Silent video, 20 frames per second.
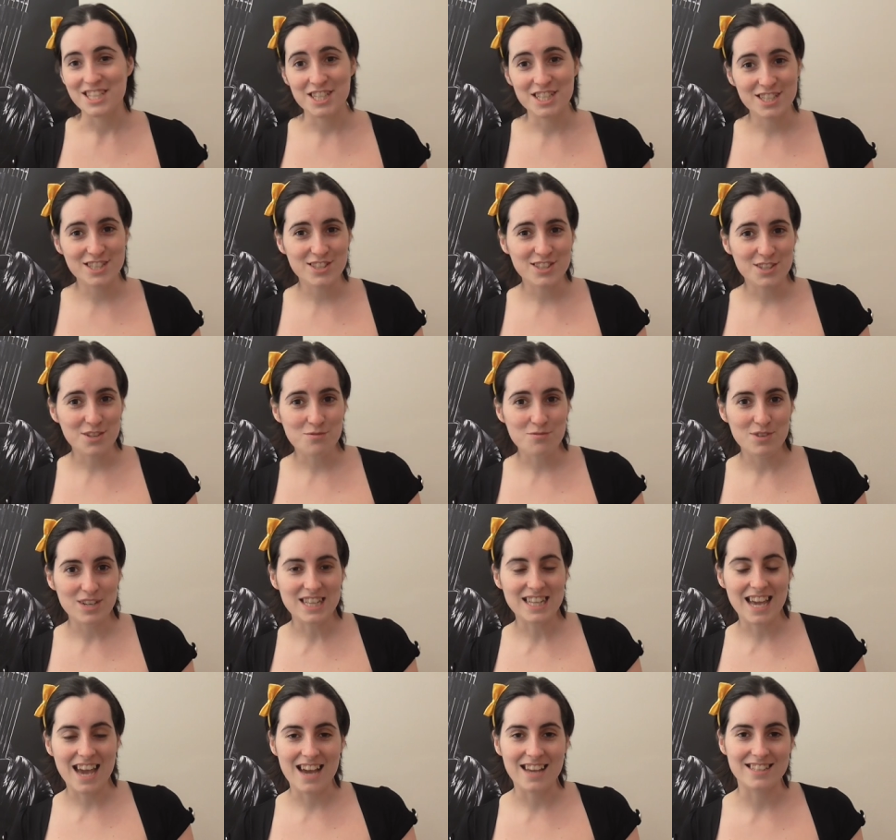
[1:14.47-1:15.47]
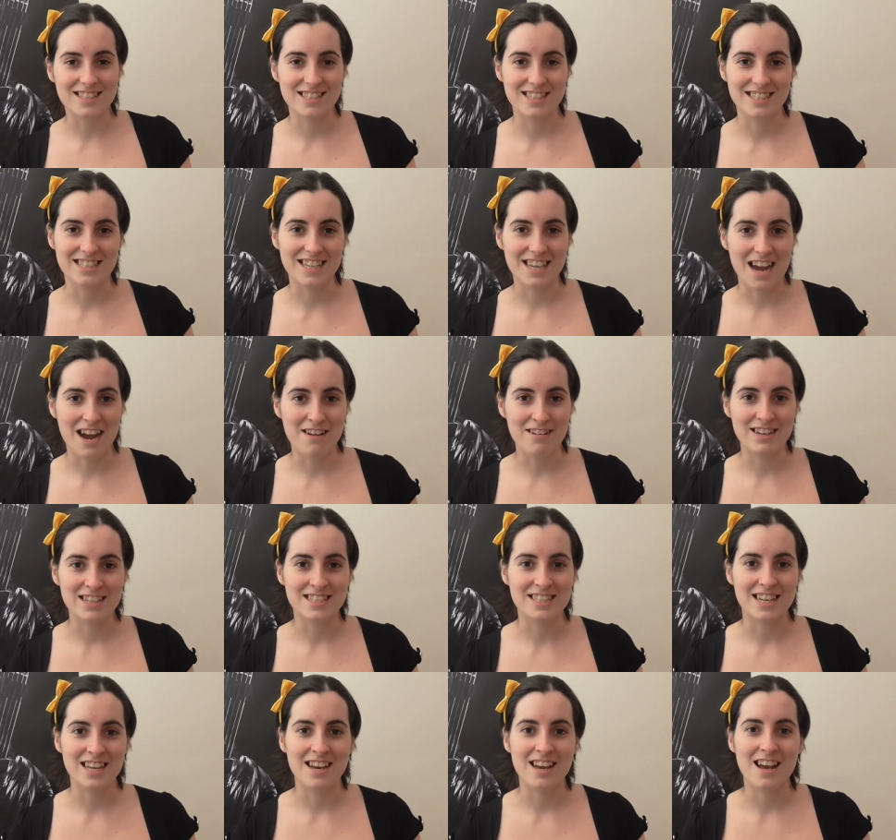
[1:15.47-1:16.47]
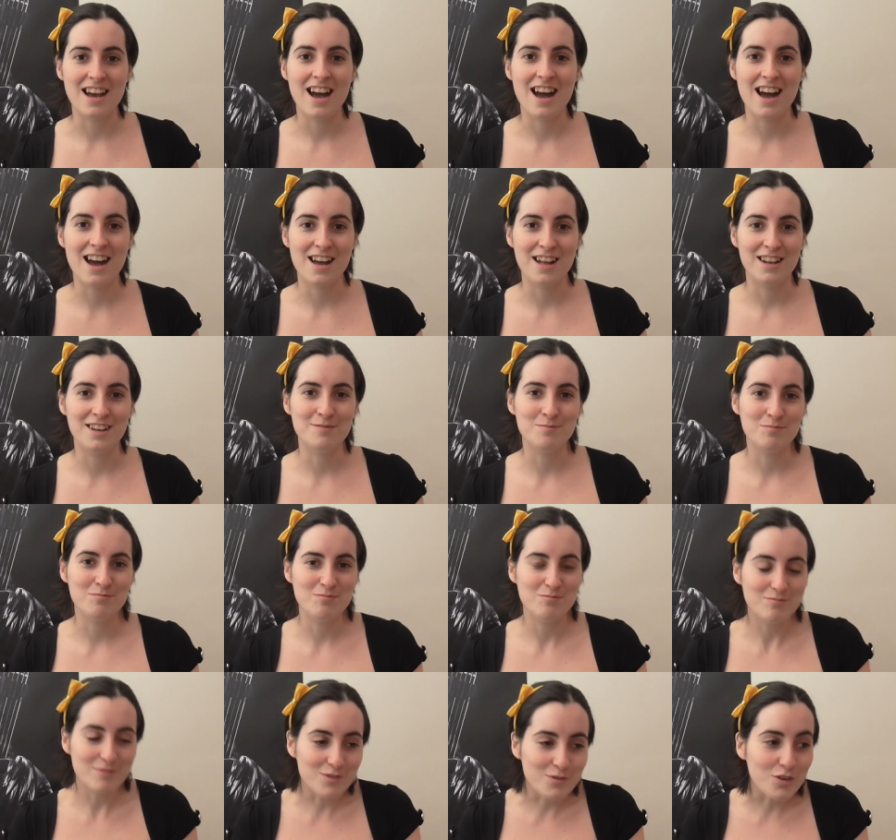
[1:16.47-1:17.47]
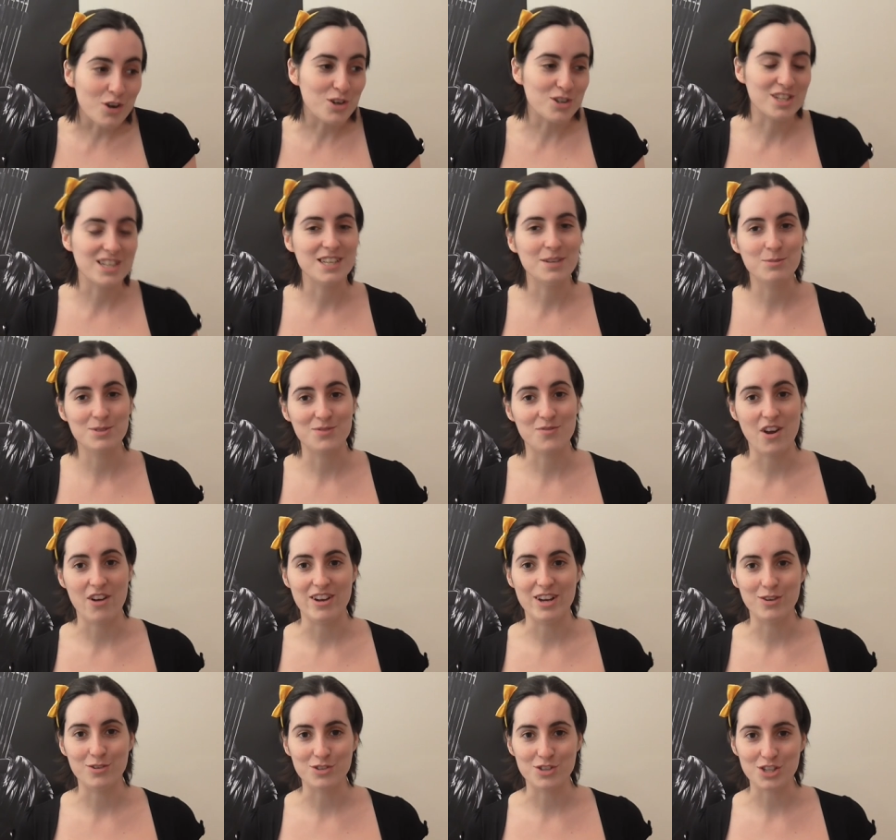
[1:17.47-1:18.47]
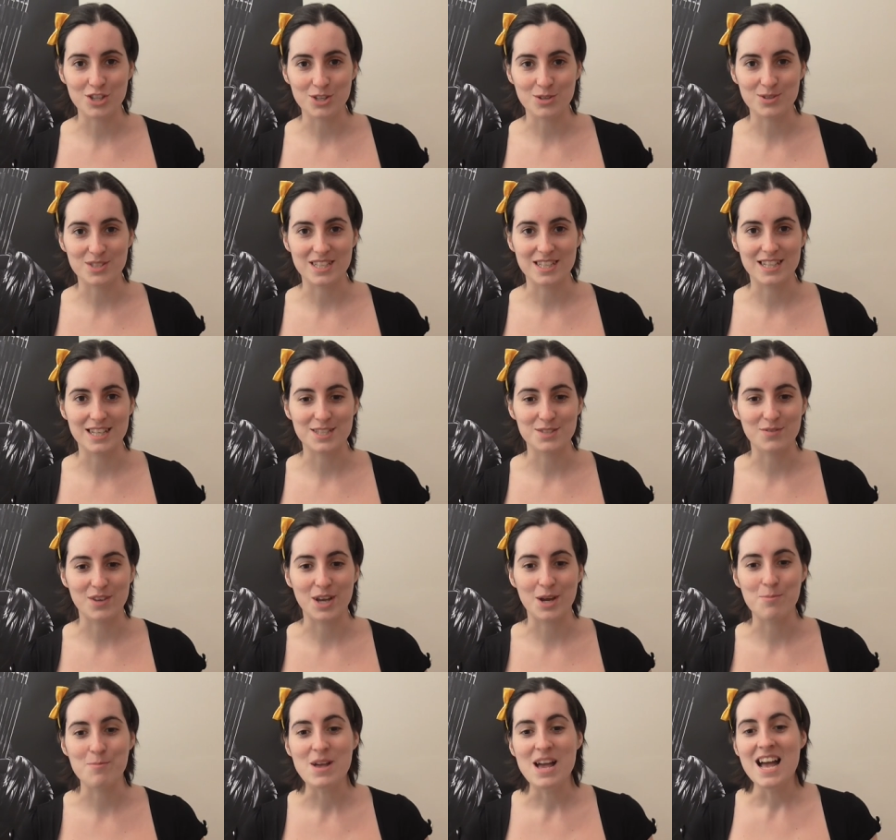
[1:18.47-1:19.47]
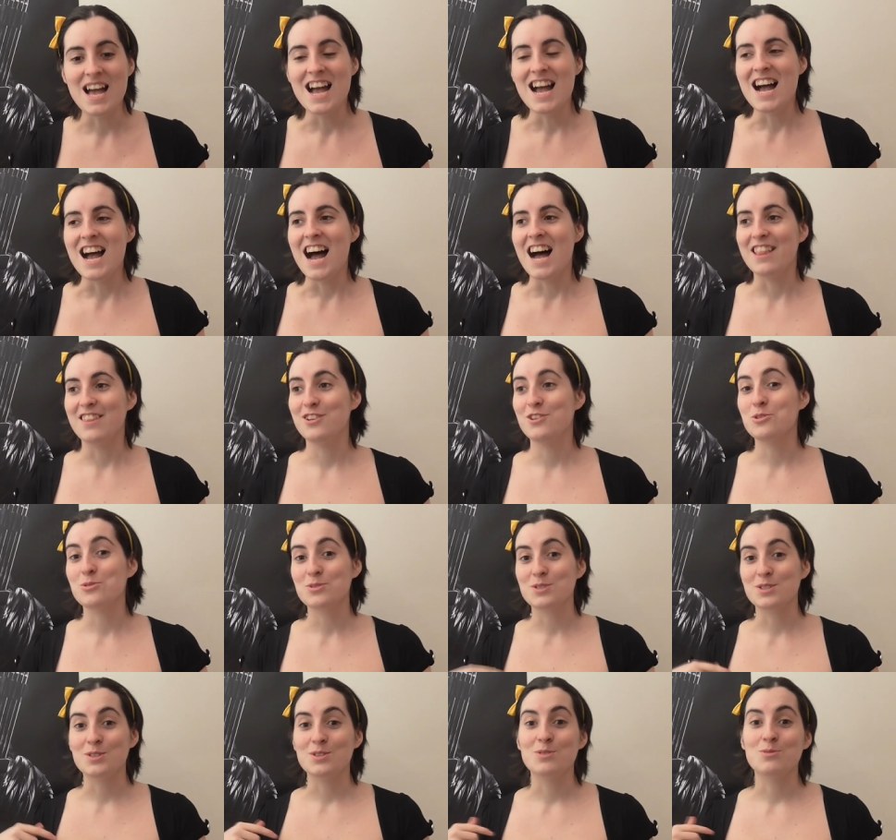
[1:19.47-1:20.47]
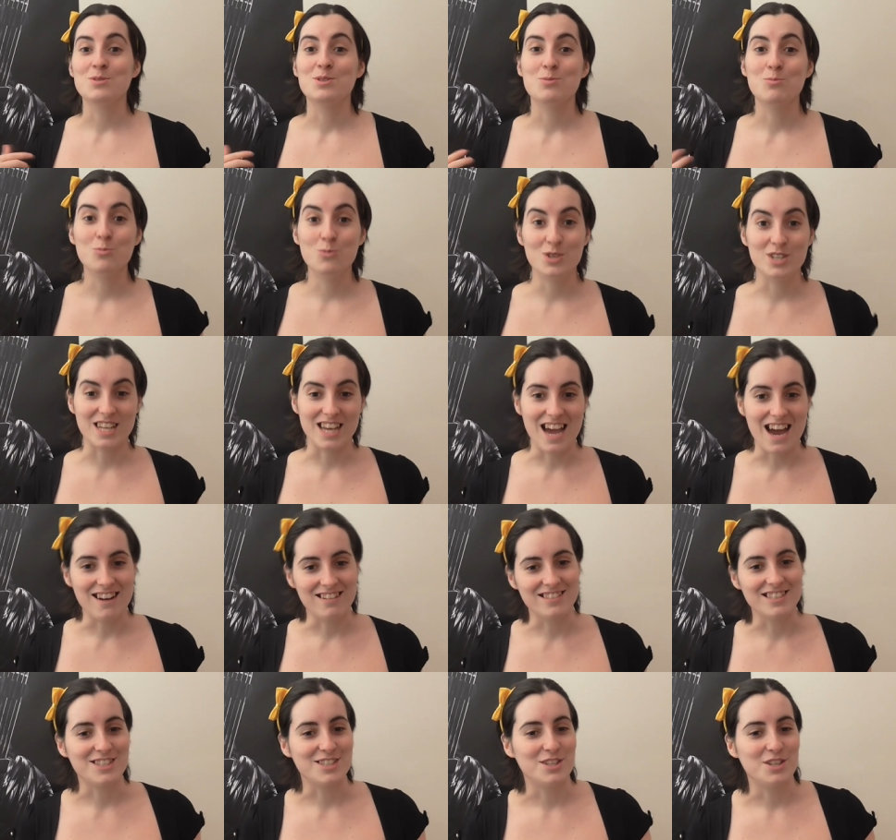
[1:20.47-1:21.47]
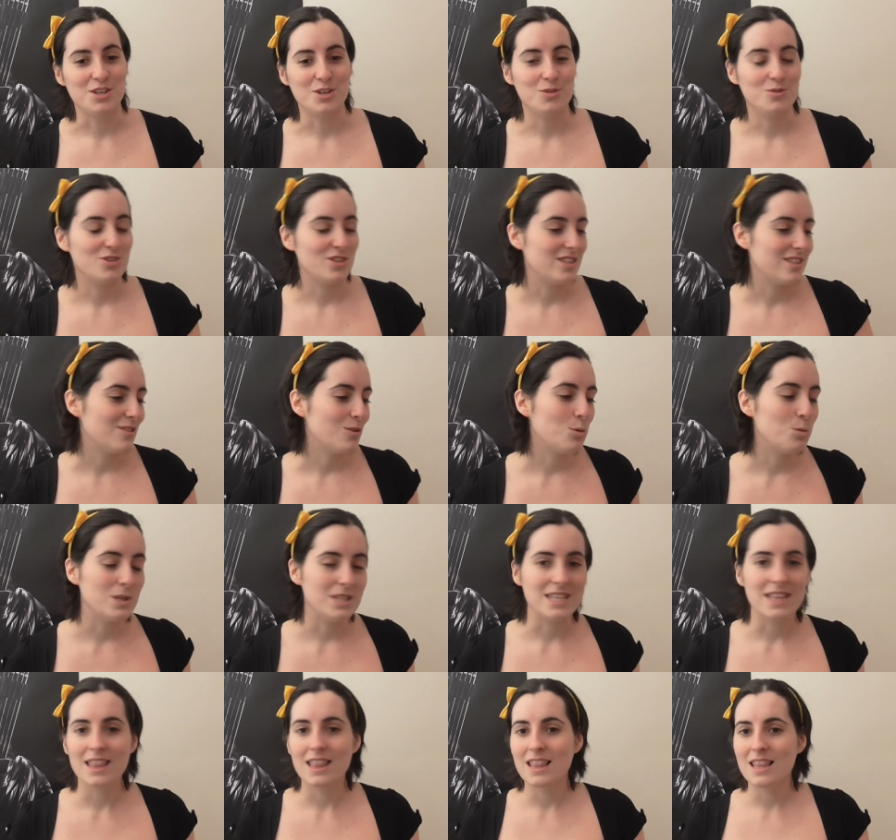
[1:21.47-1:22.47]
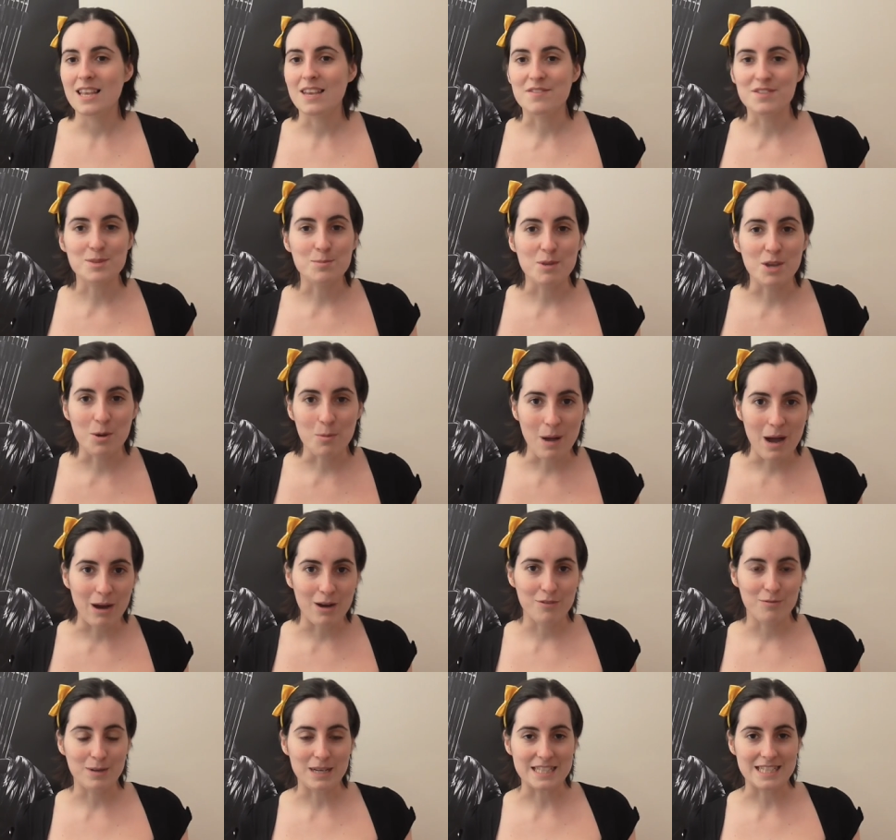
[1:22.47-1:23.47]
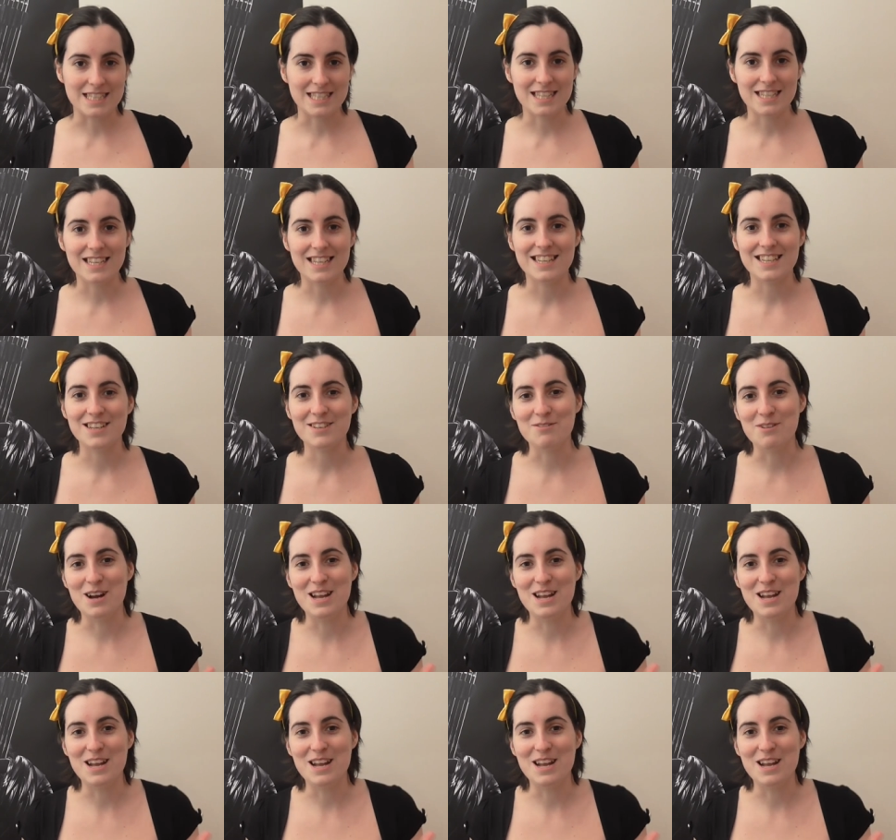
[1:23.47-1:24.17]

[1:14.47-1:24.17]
She's just a really excellent character. Um, unfortunately, was very underused in this film. And then also there was Woody Harrelson, who just always lifts me up out of my seat